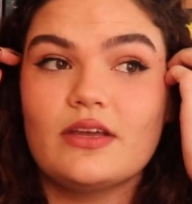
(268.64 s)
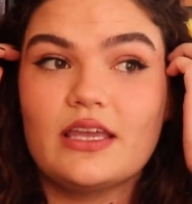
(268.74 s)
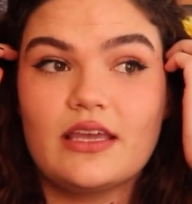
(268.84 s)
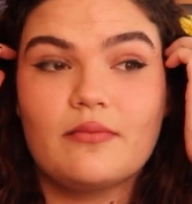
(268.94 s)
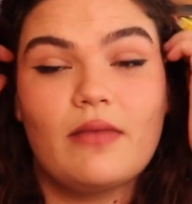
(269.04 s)

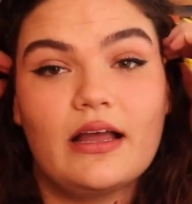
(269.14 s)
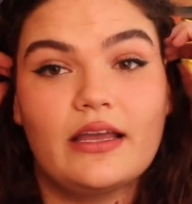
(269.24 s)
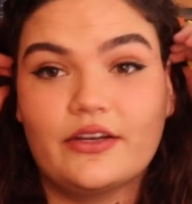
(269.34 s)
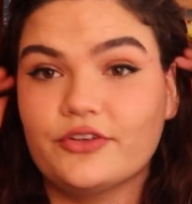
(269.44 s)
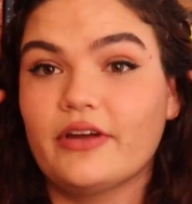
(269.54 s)
in
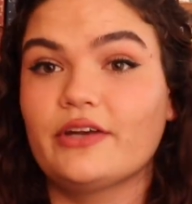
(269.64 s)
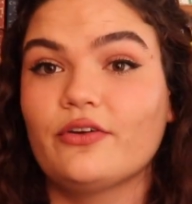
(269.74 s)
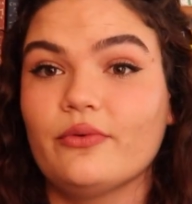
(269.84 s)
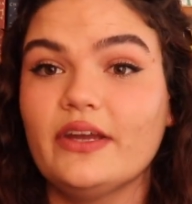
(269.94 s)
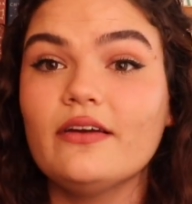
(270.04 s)
my undergrad
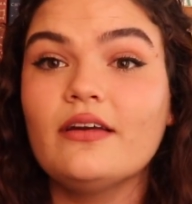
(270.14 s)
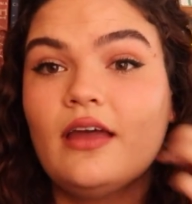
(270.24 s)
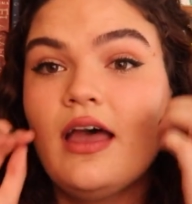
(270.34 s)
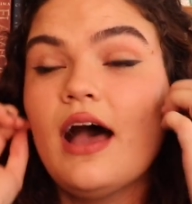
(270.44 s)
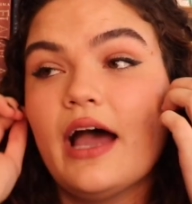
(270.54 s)
career.
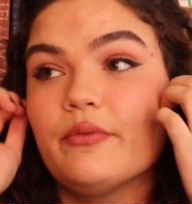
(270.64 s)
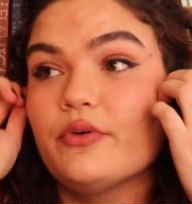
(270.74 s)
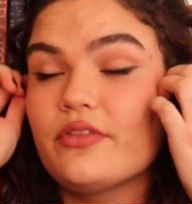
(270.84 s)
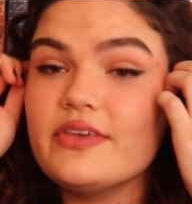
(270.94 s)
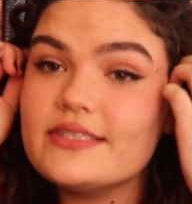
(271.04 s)
I
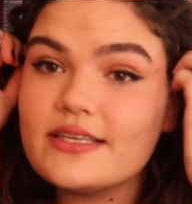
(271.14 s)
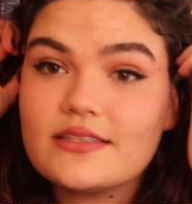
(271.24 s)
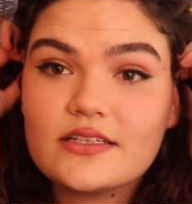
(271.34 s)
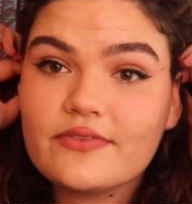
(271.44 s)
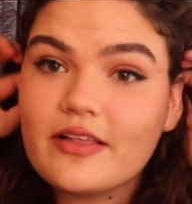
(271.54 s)
wrote a thesis
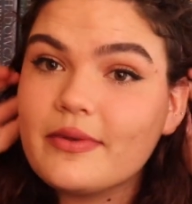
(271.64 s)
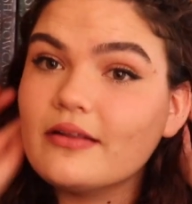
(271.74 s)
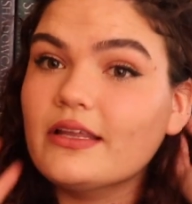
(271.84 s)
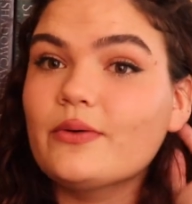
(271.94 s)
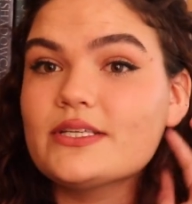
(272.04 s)
on
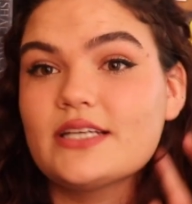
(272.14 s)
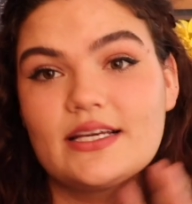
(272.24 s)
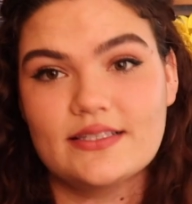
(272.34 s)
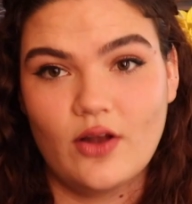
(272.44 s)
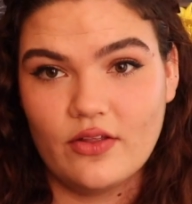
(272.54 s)
developmental
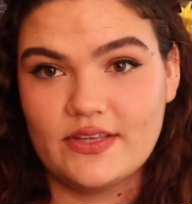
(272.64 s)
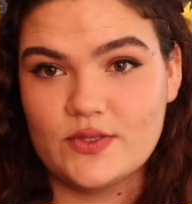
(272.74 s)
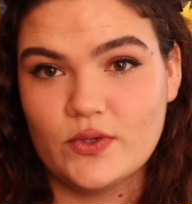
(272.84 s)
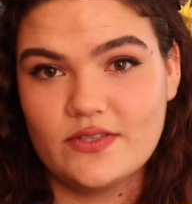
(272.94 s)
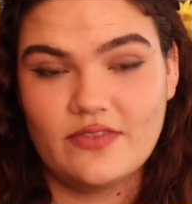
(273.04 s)
linguistics and all these
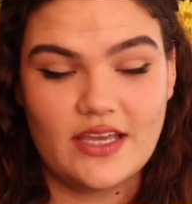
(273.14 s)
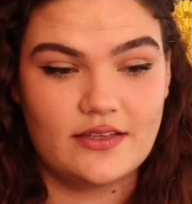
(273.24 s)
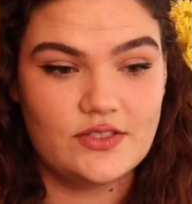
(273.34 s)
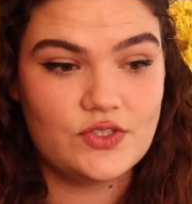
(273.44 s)
sorts of things.